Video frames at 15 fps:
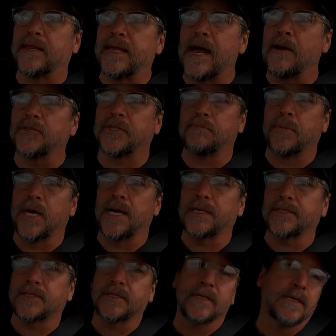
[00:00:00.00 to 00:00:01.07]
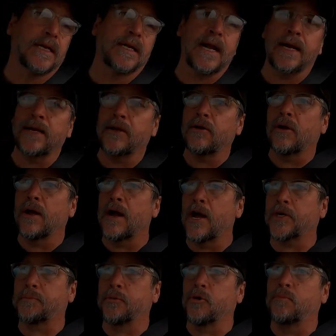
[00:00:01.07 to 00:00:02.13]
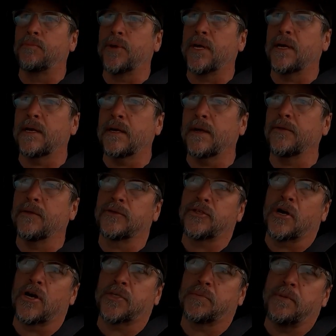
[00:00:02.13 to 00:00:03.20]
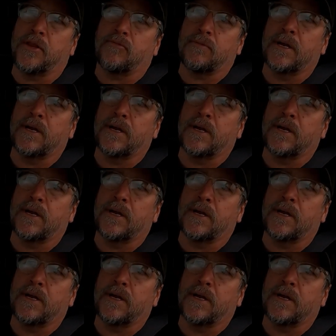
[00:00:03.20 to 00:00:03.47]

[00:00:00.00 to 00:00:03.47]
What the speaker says: me $1,000, and I could go to hospital B and they'll charge me